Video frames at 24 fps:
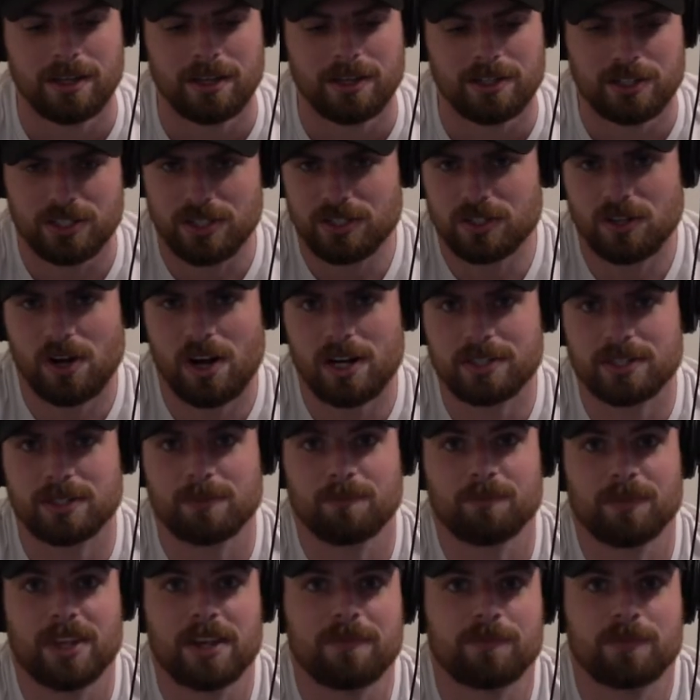is just
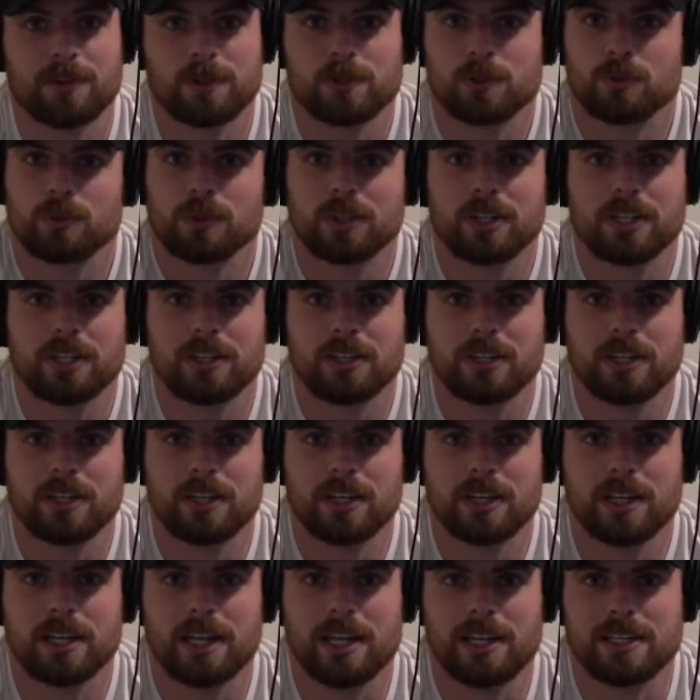awesome. It feels really
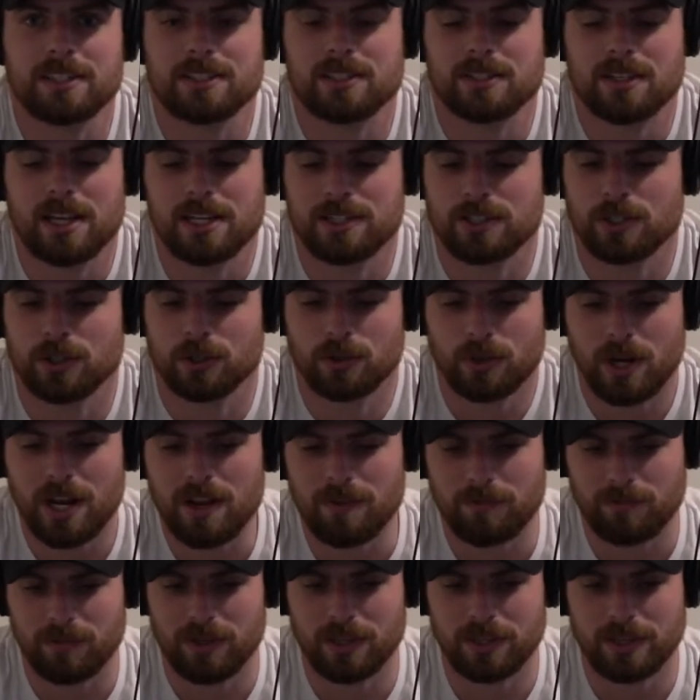good. It's a
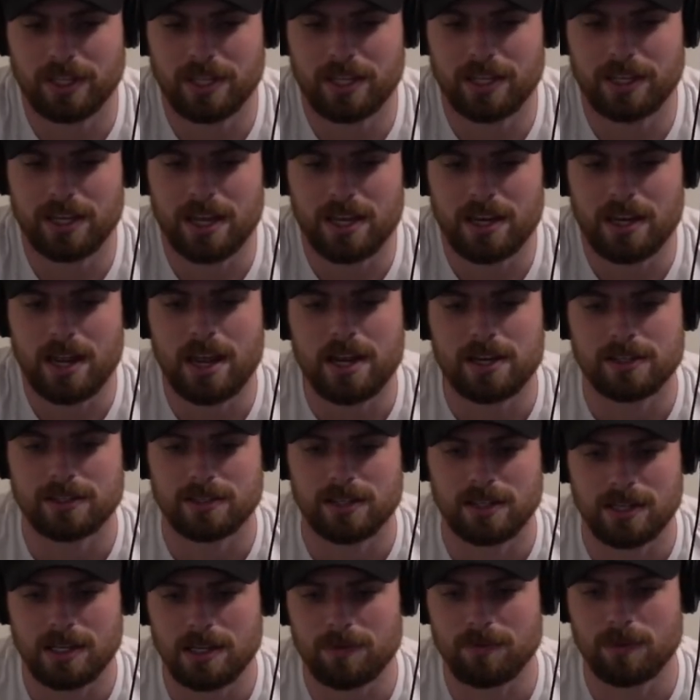great feeling. And
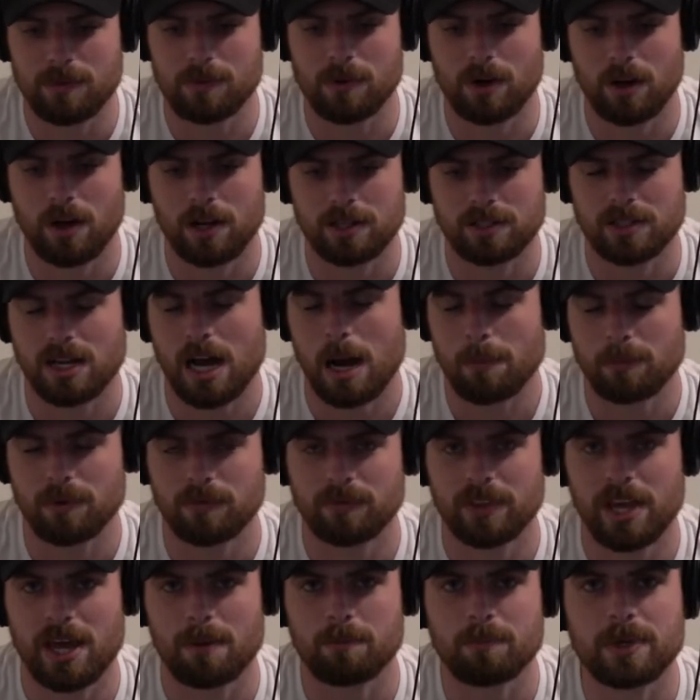to even on top
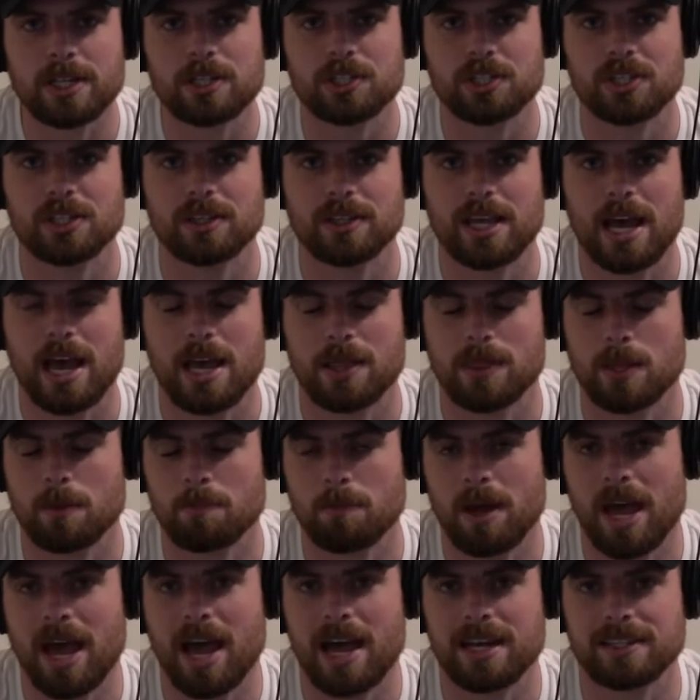of that mention that in the
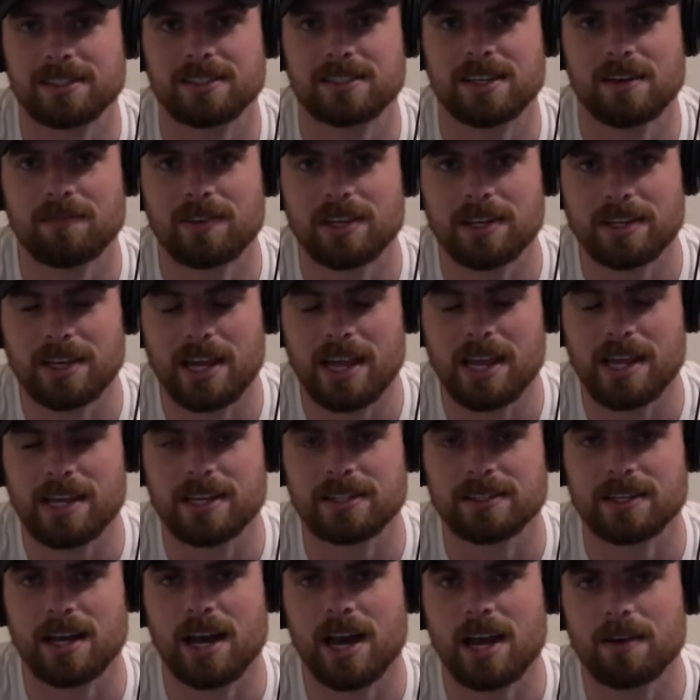past 7
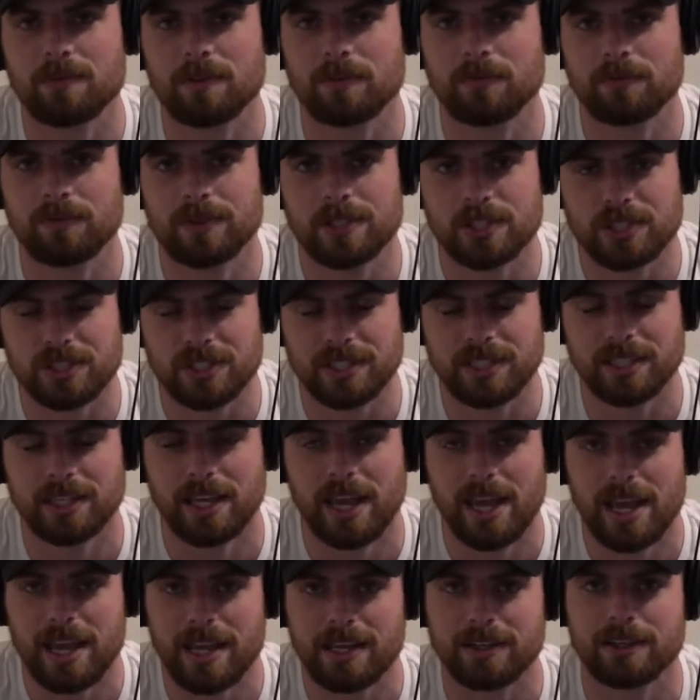days, I have officially
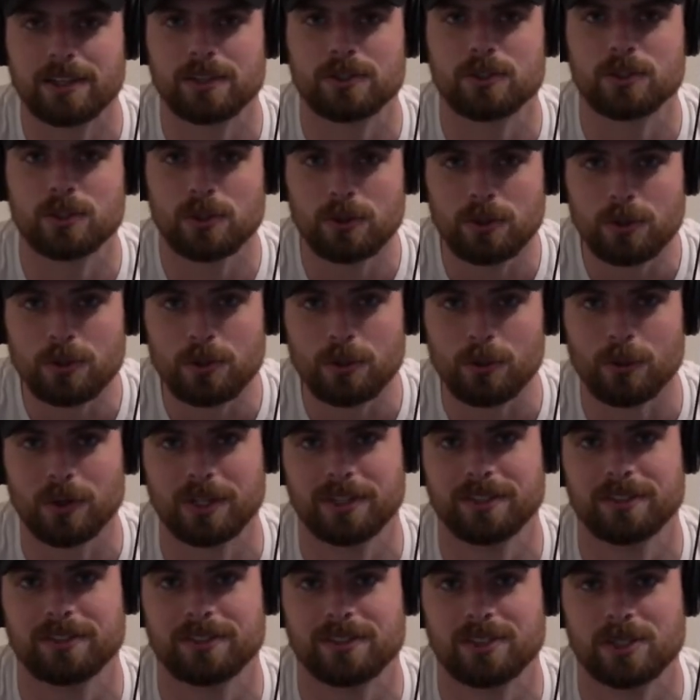gained
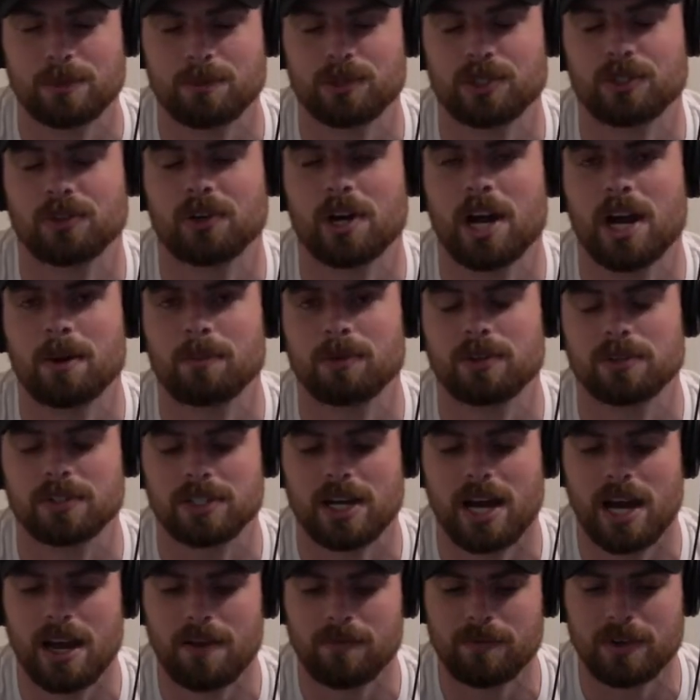2 subscribers.
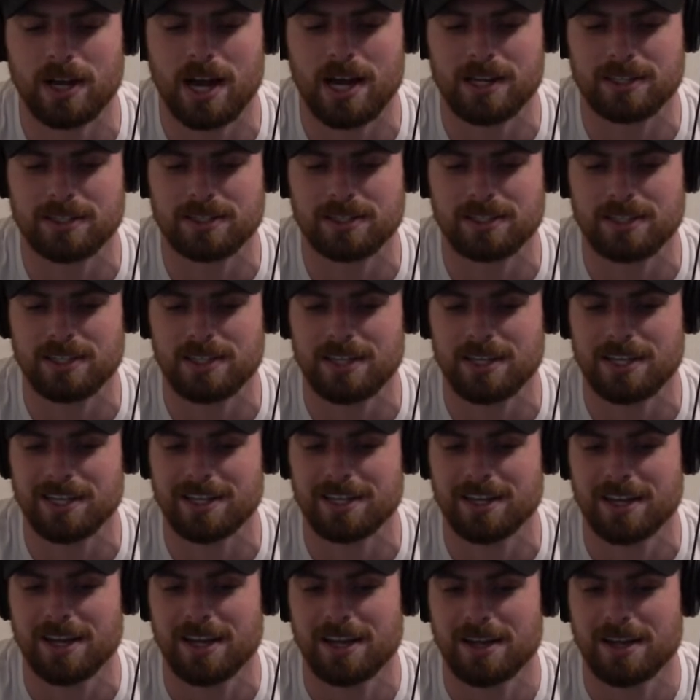I have not seen